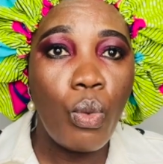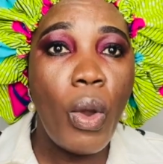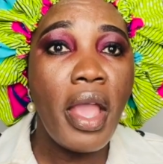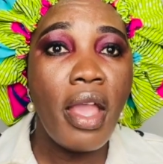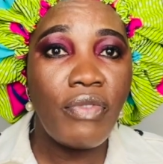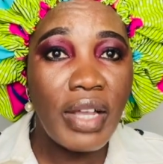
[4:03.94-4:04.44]

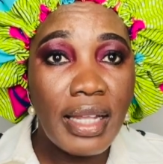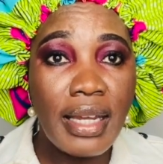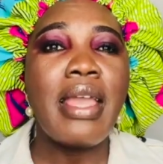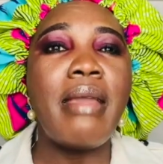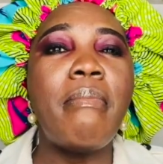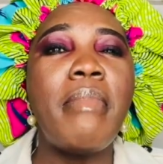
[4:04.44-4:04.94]
whatever it
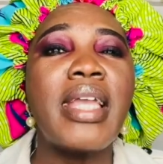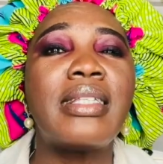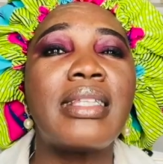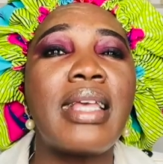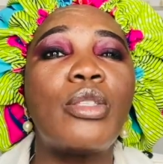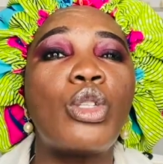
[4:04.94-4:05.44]

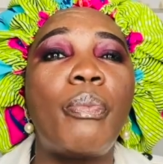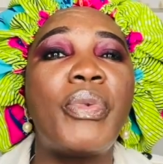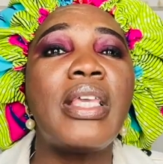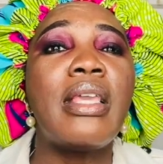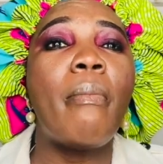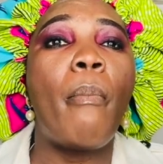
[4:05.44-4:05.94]
makes it to
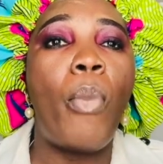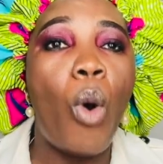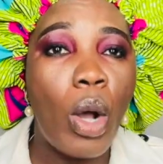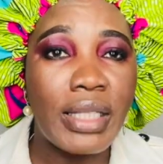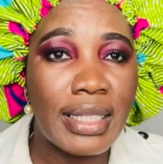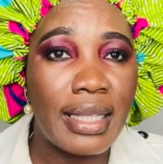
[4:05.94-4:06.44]
be
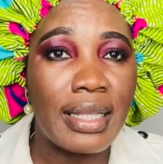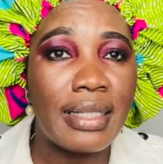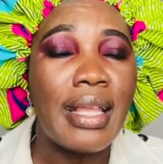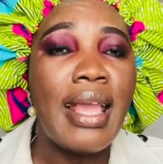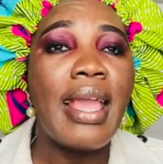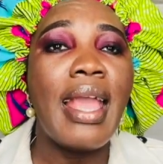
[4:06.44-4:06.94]

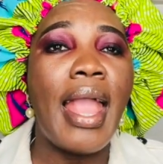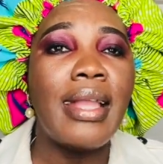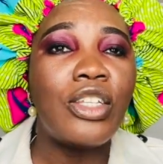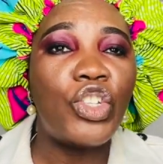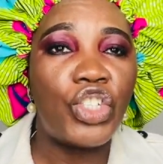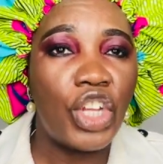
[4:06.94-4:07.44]
important
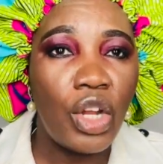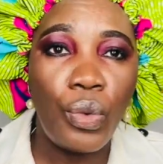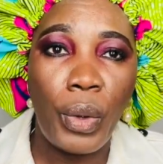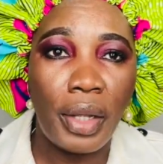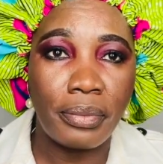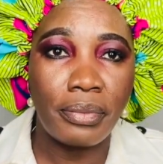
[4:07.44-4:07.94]
and
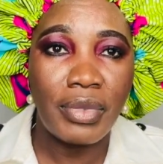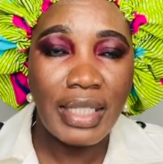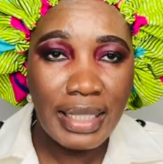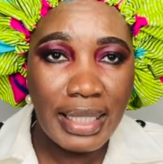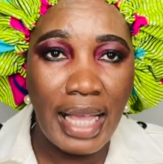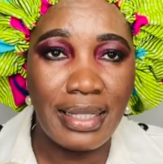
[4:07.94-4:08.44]
genuine.
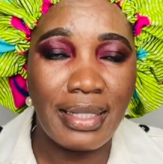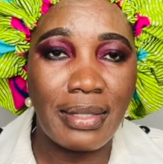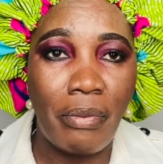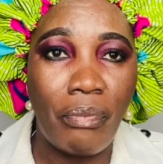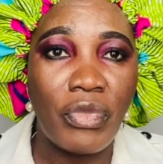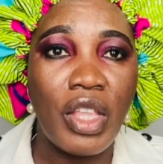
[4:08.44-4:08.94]

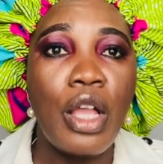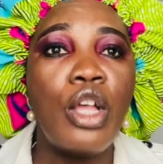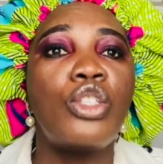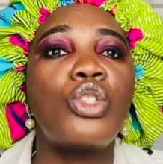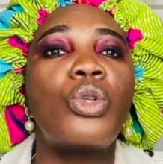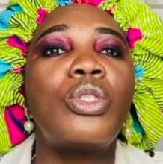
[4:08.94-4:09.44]
Yes.
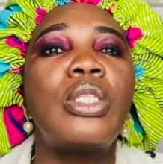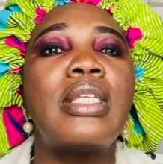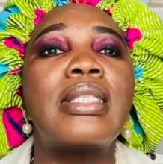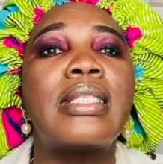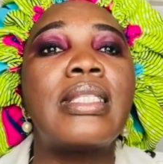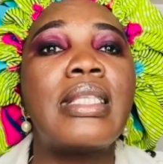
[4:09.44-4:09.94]
So the
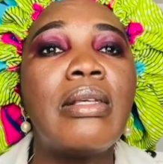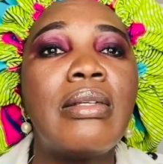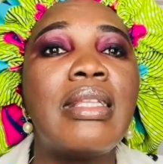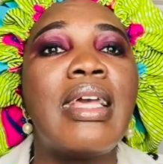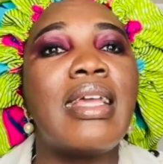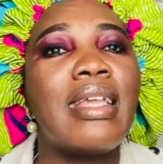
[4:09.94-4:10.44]

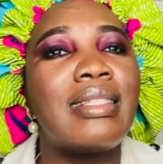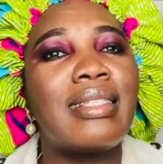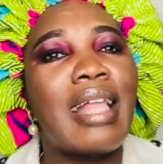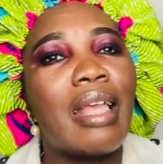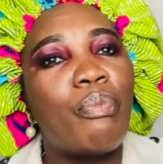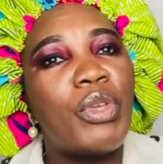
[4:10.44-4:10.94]
seal is
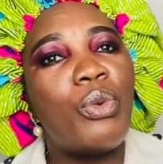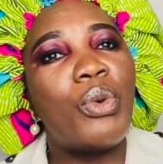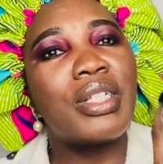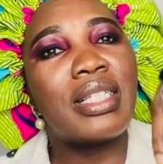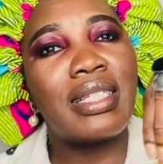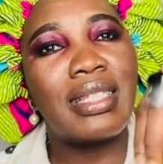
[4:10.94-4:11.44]

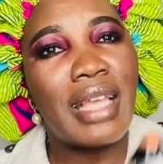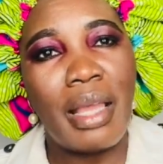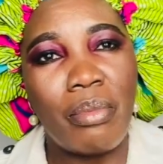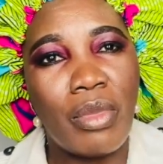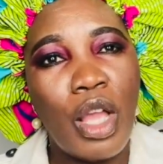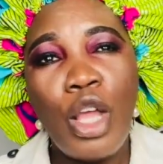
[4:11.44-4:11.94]
Liberia's
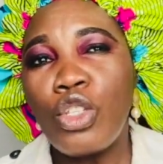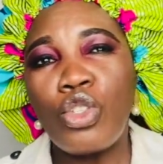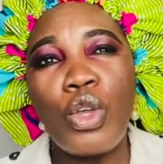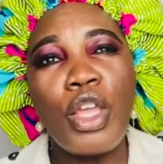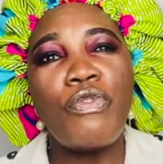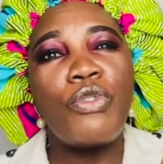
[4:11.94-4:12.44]
stamp.
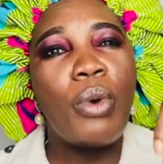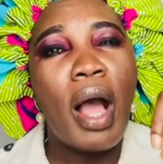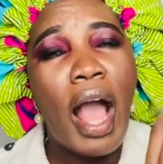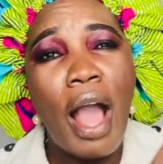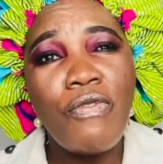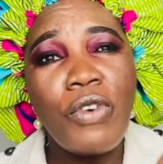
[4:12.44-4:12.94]
So if you
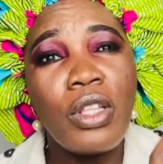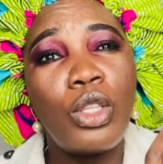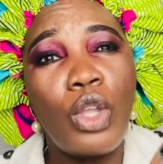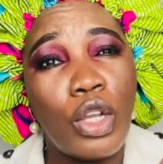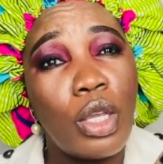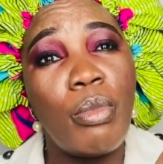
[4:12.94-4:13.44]
have a
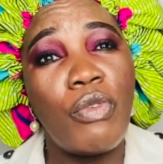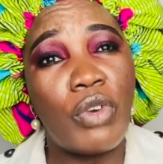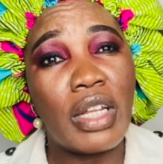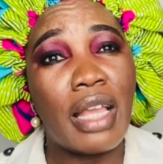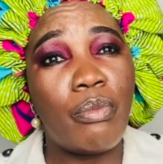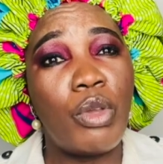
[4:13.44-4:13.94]
document
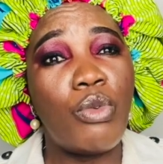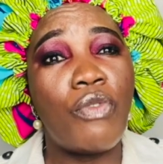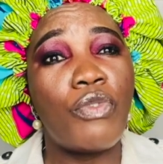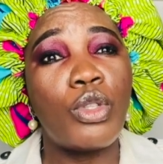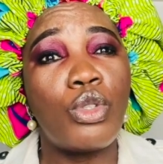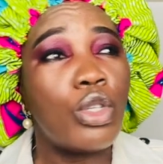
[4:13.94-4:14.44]
for Liberia,
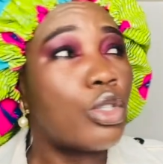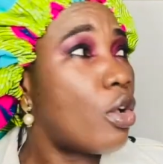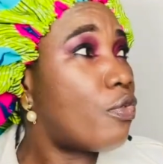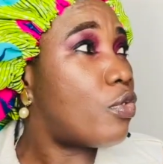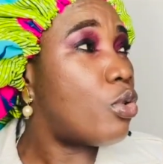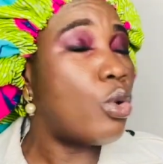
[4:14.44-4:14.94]
for those
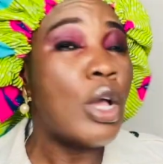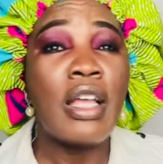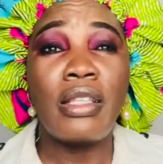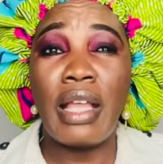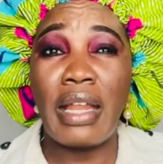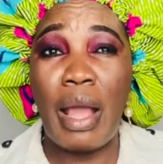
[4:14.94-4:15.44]
of you
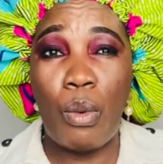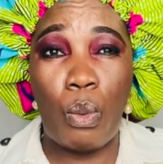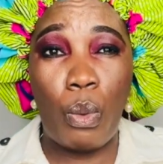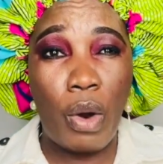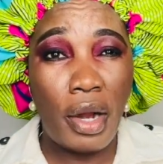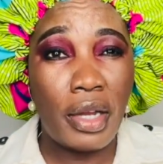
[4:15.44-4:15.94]
that are
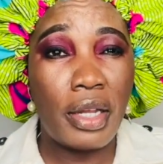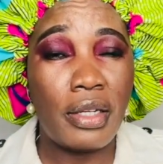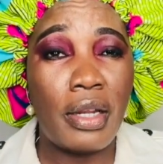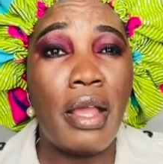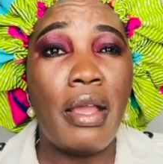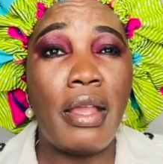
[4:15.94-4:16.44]

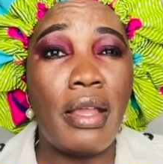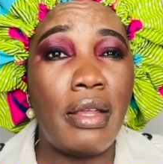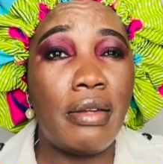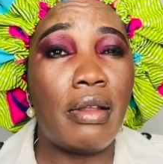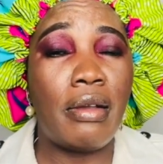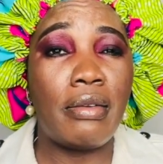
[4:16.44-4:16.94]
working
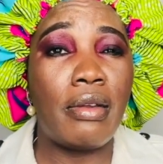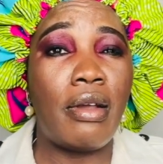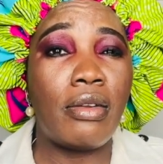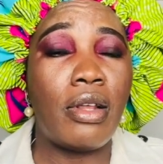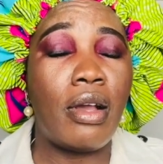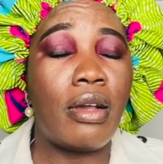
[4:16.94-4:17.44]
in
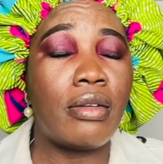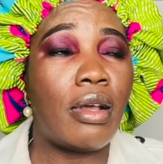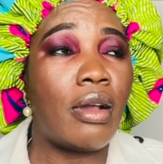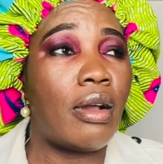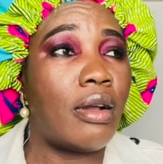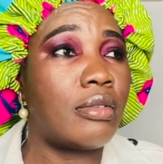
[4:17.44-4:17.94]

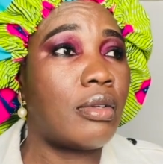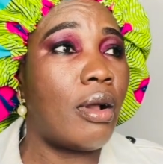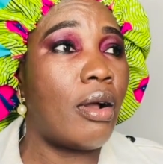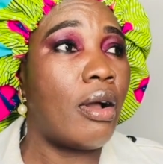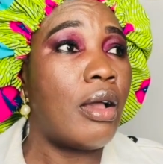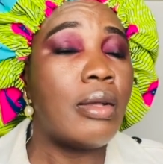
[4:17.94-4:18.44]

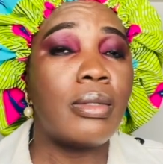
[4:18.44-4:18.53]
the